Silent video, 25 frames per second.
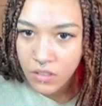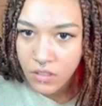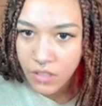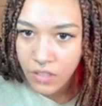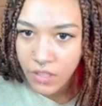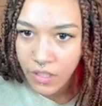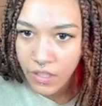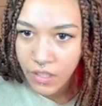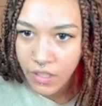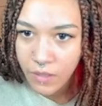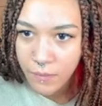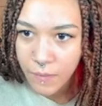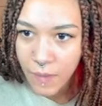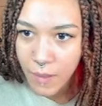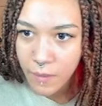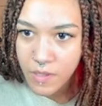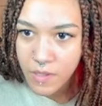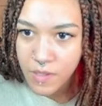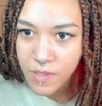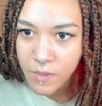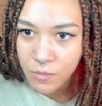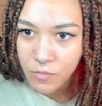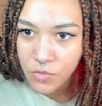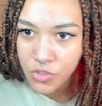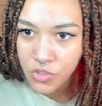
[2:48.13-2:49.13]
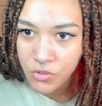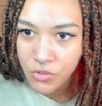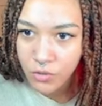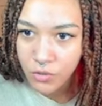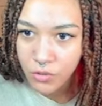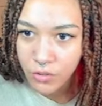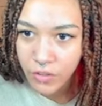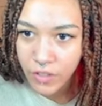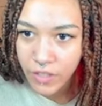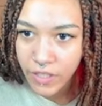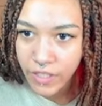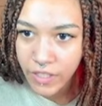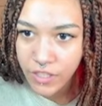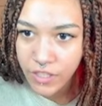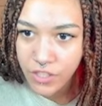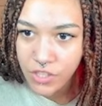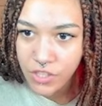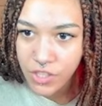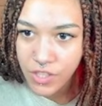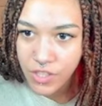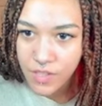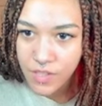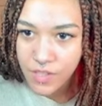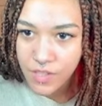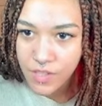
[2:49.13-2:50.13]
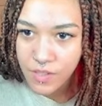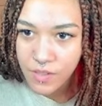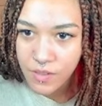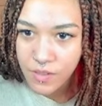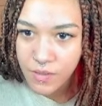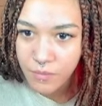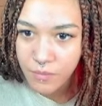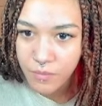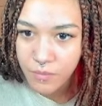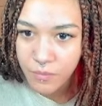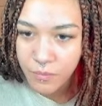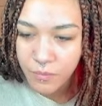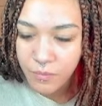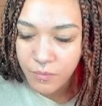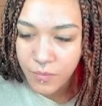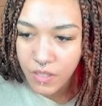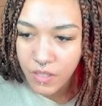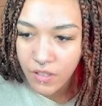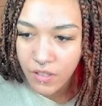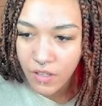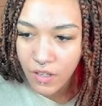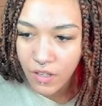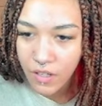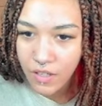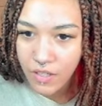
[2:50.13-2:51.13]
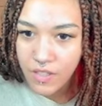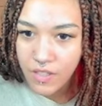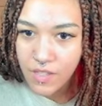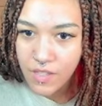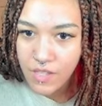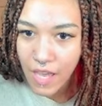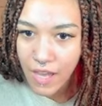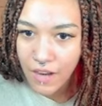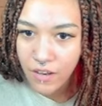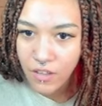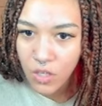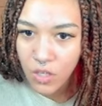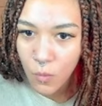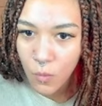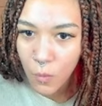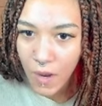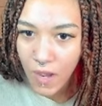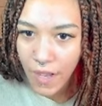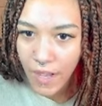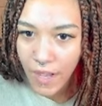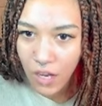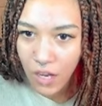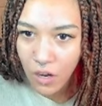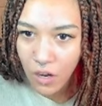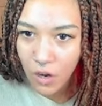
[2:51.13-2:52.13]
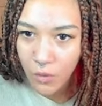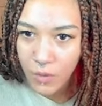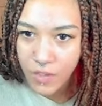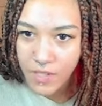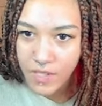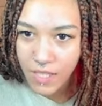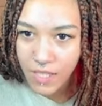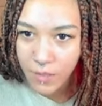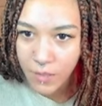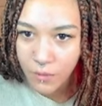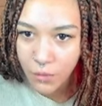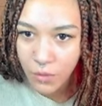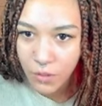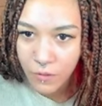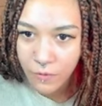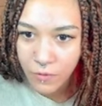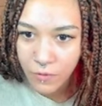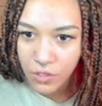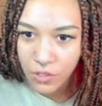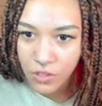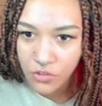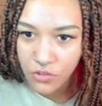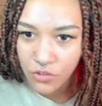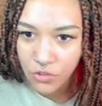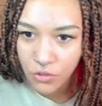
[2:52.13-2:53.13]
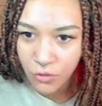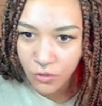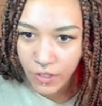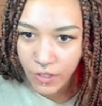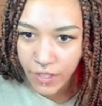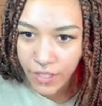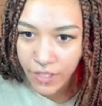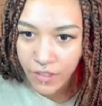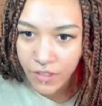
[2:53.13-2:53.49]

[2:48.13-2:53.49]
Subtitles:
Like, maybe some jewelry, just because. I don't know why I always end up going for the jewelry.